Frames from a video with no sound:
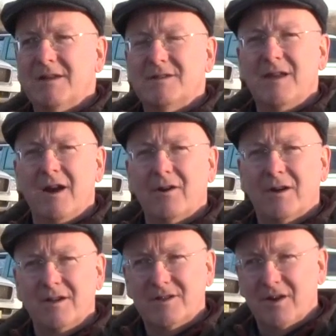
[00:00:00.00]
as they're
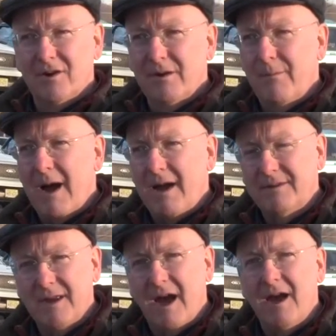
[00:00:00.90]
concerned
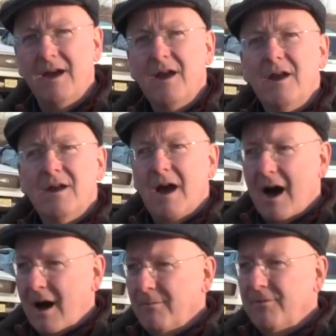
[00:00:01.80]
about
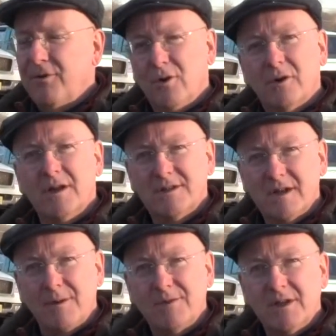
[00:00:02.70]
fuel
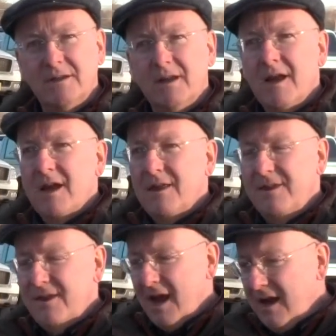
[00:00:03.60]
consumption,
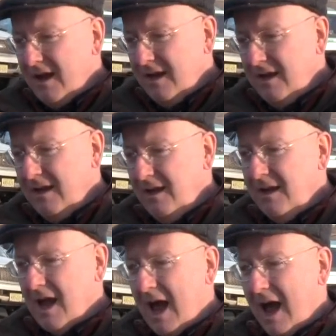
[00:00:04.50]

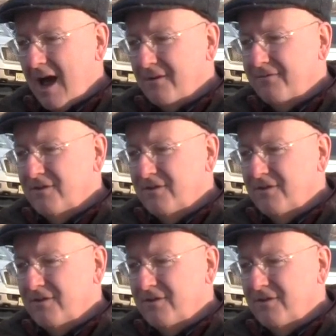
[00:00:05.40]
they have